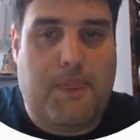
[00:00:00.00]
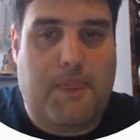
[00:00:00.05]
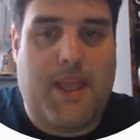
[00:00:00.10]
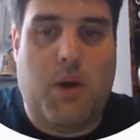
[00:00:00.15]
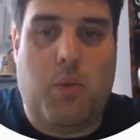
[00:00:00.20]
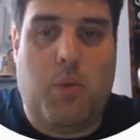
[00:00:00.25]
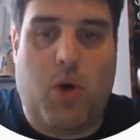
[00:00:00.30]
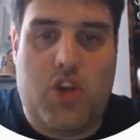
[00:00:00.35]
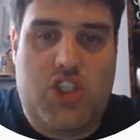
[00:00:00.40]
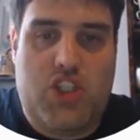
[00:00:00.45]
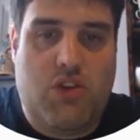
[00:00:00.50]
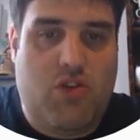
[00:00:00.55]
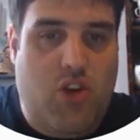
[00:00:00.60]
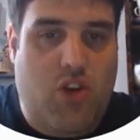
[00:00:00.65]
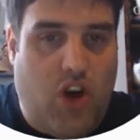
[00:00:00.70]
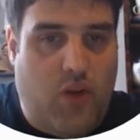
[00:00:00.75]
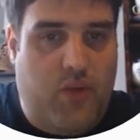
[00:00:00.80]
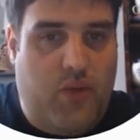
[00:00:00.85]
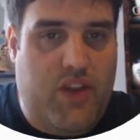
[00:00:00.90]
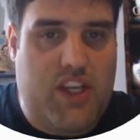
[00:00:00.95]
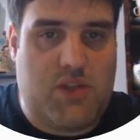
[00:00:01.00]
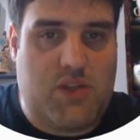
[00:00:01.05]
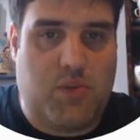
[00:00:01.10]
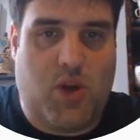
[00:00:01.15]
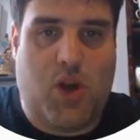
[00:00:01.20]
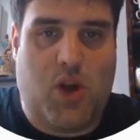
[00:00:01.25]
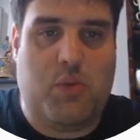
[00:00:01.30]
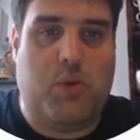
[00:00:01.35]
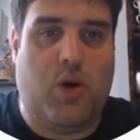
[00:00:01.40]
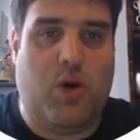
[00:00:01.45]
And once you've got these
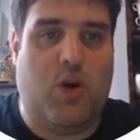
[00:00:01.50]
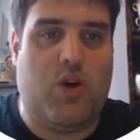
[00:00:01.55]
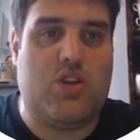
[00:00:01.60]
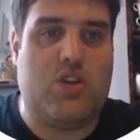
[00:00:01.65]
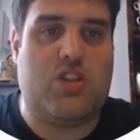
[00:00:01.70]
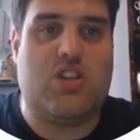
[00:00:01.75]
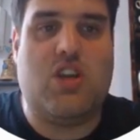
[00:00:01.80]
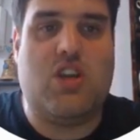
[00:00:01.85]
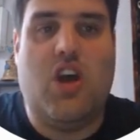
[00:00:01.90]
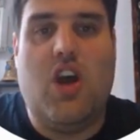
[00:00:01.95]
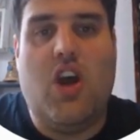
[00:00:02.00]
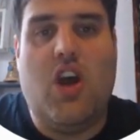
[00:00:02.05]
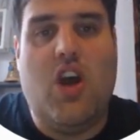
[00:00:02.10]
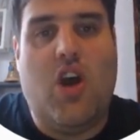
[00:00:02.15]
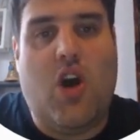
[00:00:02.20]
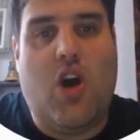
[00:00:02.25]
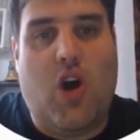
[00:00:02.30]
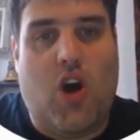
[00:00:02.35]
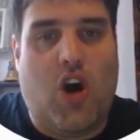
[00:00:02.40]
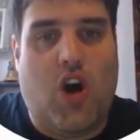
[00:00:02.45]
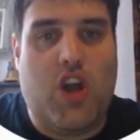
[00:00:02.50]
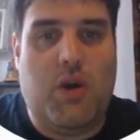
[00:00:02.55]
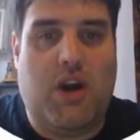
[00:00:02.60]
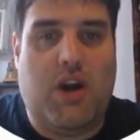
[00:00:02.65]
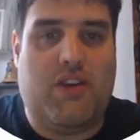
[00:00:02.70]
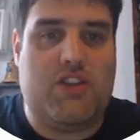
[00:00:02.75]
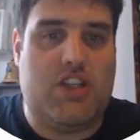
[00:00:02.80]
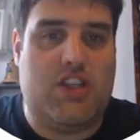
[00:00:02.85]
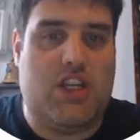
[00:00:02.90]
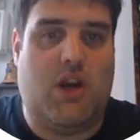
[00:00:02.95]
blog posts, all you
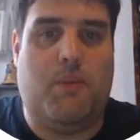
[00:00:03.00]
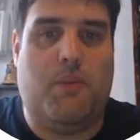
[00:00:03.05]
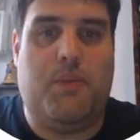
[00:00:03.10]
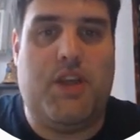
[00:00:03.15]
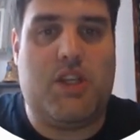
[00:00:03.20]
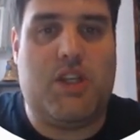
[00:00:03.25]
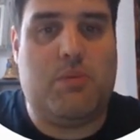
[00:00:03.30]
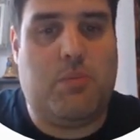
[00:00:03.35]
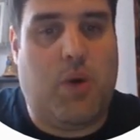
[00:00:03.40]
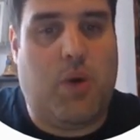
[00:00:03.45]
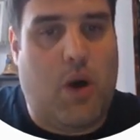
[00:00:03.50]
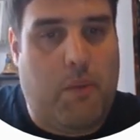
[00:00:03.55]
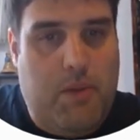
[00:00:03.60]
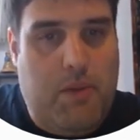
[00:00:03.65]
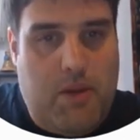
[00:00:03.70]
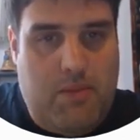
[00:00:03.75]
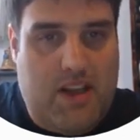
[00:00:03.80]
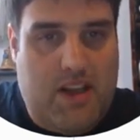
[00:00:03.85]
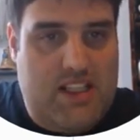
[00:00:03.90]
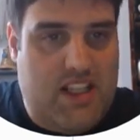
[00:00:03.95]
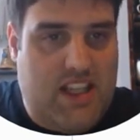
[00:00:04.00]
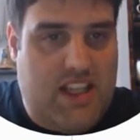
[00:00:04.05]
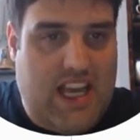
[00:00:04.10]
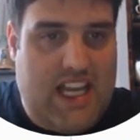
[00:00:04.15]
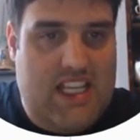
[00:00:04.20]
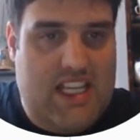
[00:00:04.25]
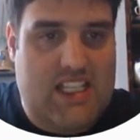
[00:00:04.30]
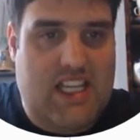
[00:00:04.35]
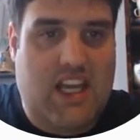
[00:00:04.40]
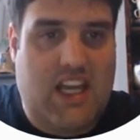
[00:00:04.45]
have to do is pop them into the
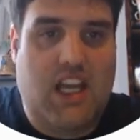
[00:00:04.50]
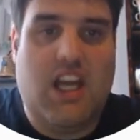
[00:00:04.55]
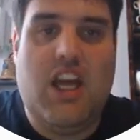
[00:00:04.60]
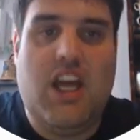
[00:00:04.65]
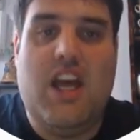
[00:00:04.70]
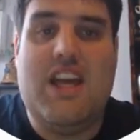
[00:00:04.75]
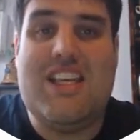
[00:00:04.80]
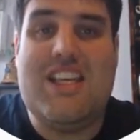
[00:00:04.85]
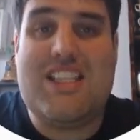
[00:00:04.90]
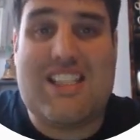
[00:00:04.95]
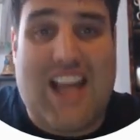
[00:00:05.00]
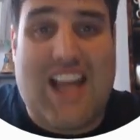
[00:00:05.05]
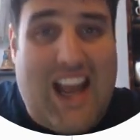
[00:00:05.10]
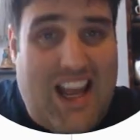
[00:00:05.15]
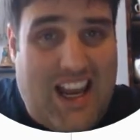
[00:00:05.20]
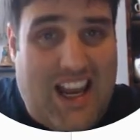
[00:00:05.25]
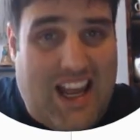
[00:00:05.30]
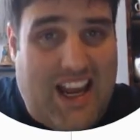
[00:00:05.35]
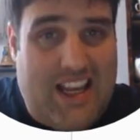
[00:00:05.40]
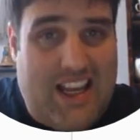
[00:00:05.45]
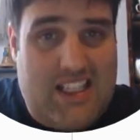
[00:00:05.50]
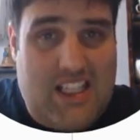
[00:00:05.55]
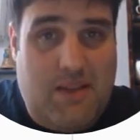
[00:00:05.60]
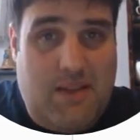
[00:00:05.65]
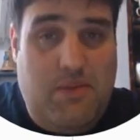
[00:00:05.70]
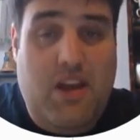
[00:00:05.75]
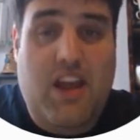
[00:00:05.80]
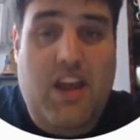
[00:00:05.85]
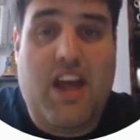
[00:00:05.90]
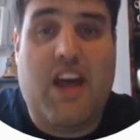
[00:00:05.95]
editor, stylize
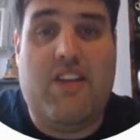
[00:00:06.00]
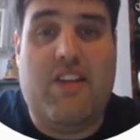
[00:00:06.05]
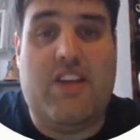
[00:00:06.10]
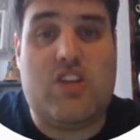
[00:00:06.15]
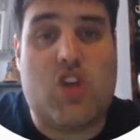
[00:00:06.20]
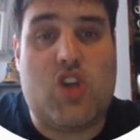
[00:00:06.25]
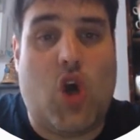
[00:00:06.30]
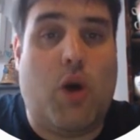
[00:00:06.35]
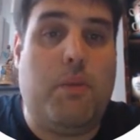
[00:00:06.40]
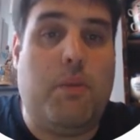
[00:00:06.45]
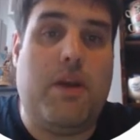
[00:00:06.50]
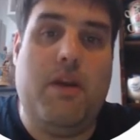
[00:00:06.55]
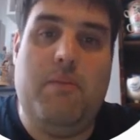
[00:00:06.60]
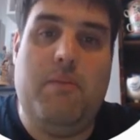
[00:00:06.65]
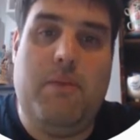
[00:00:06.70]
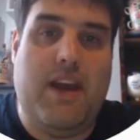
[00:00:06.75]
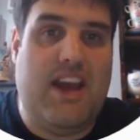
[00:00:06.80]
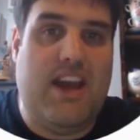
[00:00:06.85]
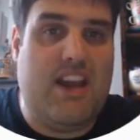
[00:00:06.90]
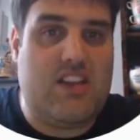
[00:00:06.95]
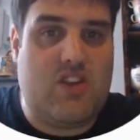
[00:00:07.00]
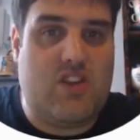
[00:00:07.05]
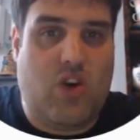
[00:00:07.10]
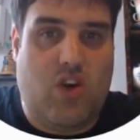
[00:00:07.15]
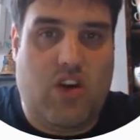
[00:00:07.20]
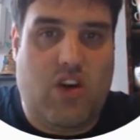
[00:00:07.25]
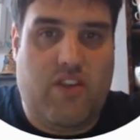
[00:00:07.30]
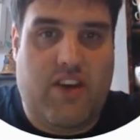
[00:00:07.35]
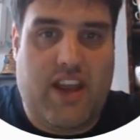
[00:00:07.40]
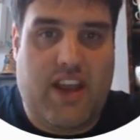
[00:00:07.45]
them, and then just copy and paste
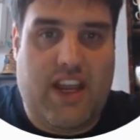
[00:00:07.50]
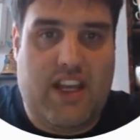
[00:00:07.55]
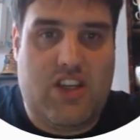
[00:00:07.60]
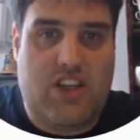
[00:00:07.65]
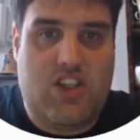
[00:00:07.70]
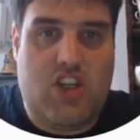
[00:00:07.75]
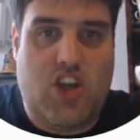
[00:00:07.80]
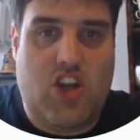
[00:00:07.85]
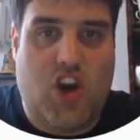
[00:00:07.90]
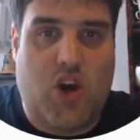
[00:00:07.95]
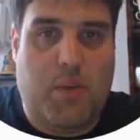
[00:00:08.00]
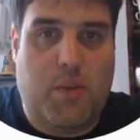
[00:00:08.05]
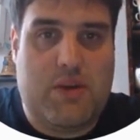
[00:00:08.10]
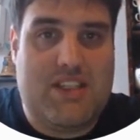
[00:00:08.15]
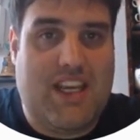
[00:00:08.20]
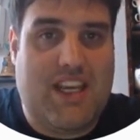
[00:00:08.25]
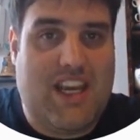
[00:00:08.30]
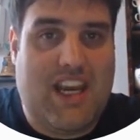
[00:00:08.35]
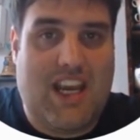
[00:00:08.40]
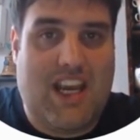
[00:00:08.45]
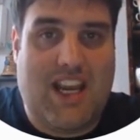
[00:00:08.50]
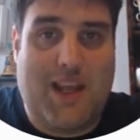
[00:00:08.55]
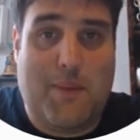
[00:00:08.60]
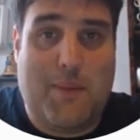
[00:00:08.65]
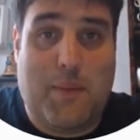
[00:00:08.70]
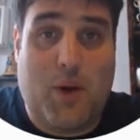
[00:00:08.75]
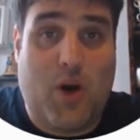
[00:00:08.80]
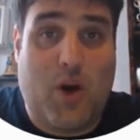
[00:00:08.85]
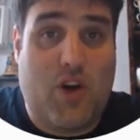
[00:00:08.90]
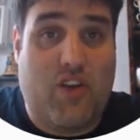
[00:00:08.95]
over into your particular
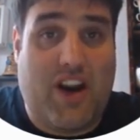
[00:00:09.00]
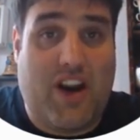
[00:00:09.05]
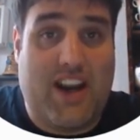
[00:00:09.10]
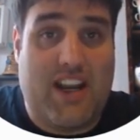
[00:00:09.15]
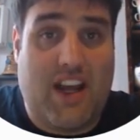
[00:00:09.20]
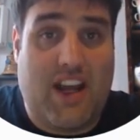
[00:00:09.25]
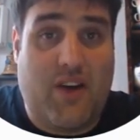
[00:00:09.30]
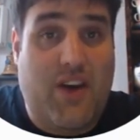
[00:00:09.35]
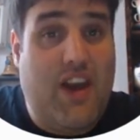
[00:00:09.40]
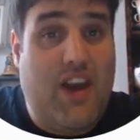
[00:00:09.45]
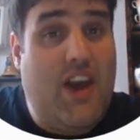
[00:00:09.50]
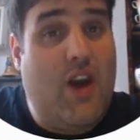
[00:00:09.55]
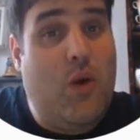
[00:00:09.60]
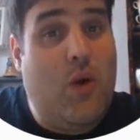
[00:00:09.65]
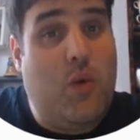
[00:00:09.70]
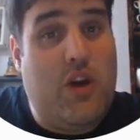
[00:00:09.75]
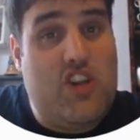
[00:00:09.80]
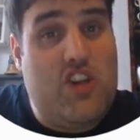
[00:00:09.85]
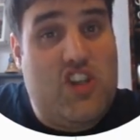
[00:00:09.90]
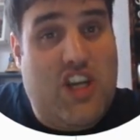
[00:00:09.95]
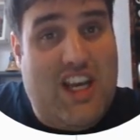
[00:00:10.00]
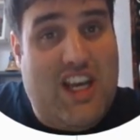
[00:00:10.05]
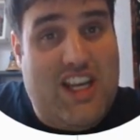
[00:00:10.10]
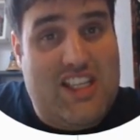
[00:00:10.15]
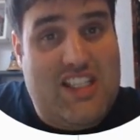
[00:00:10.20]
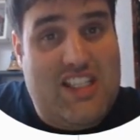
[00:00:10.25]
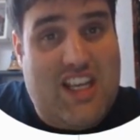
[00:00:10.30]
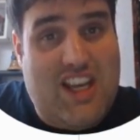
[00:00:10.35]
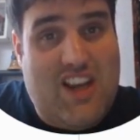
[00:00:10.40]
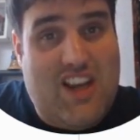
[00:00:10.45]
blog writer, which
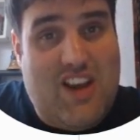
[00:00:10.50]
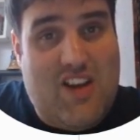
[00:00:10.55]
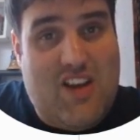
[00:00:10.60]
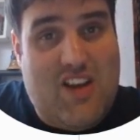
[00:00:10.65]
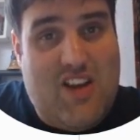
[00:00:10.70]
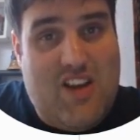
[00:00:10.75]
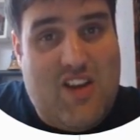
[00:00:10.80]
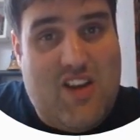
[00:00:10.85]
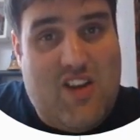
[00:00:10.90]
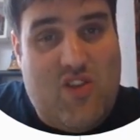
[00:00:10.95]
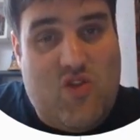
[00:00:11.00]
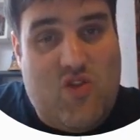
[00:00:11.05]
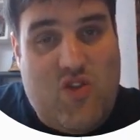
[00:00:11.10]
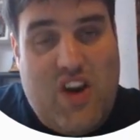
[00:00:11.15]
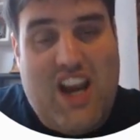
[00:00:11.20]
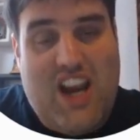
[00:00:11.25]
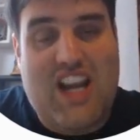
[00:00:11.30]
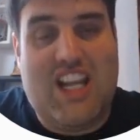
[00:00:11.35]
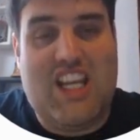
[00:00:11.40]
is really